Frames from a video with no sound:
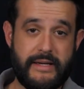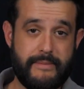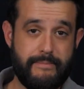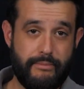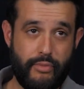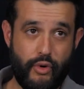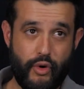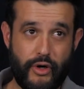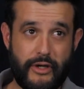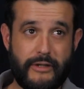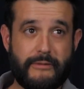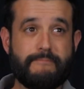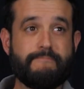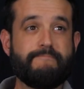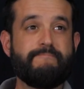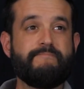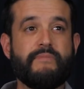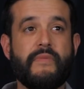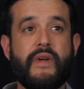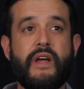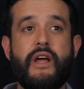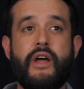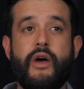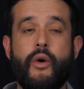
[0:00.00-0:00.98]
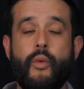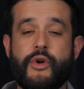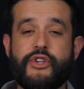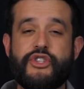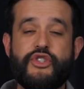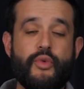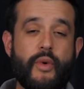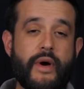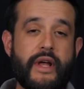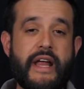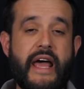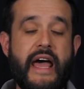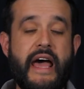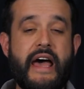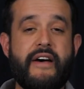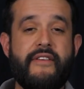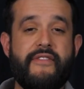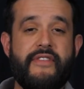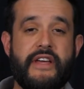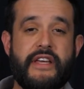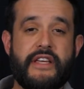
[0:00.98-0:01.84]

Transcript: important. What you want to have